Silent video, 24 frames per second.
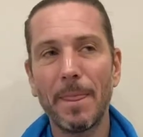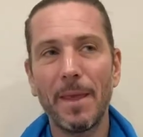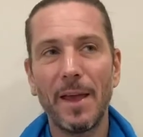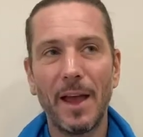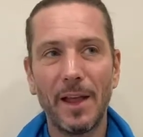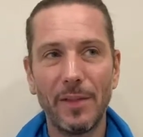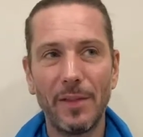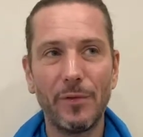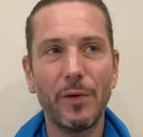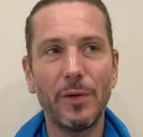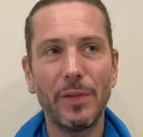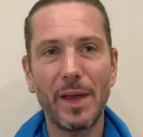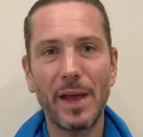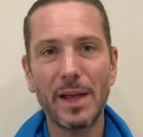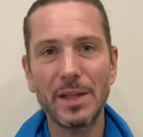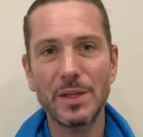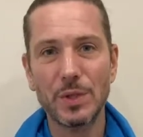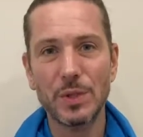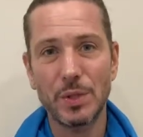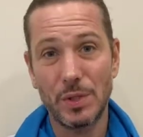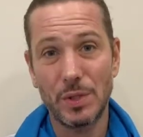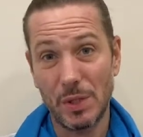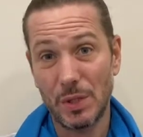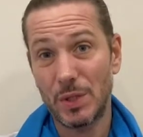And for
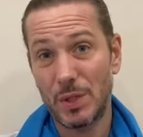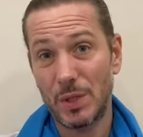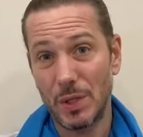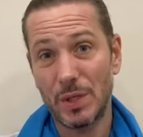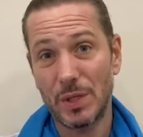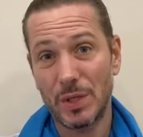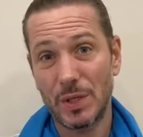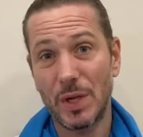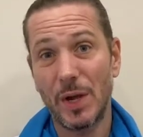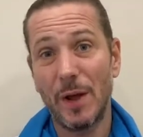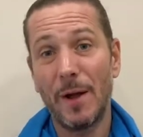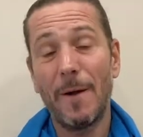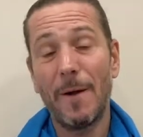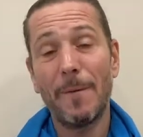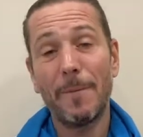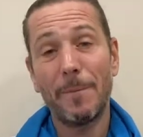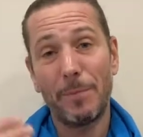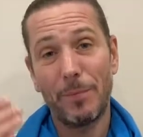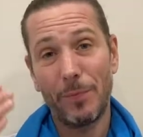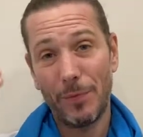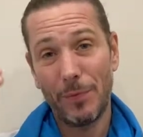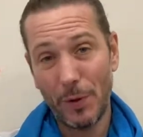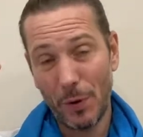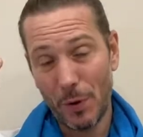that, this is
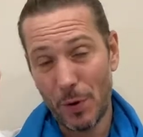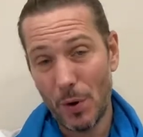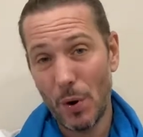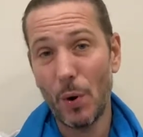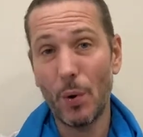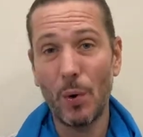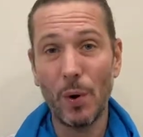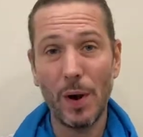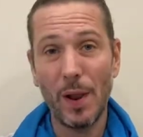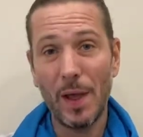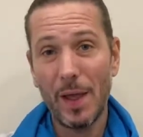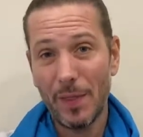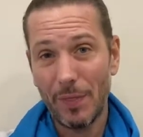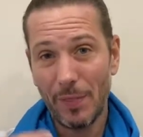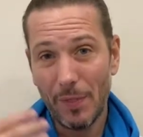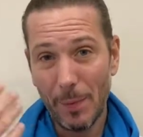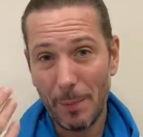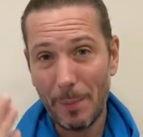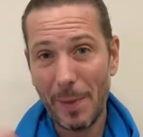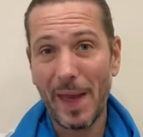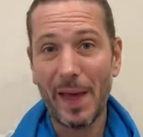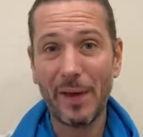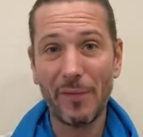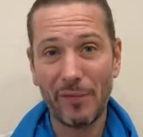the goal, the
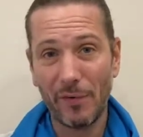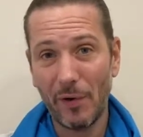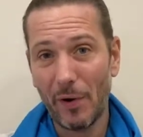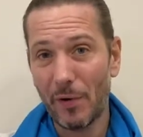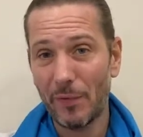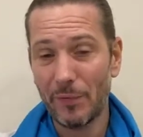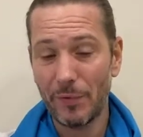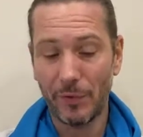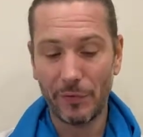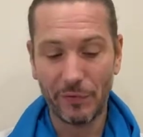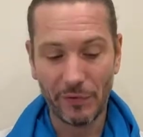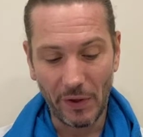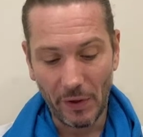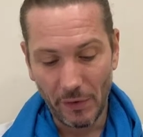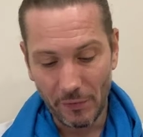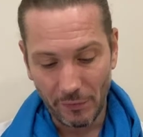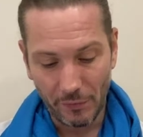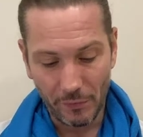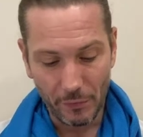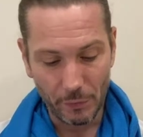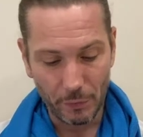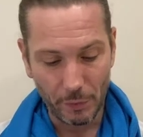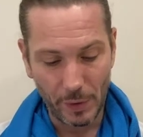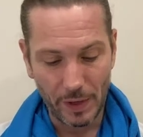path of the
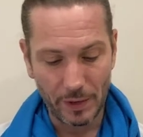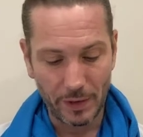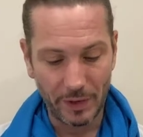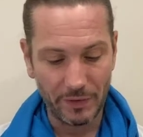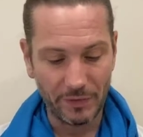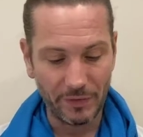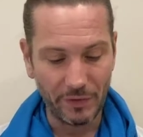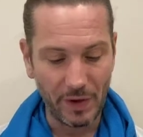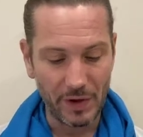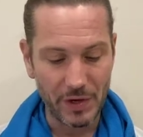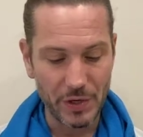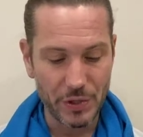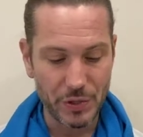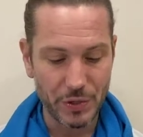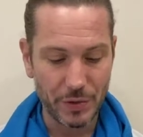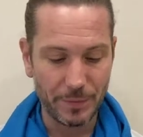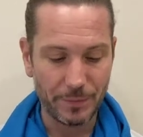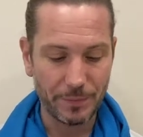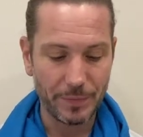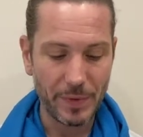self-realization.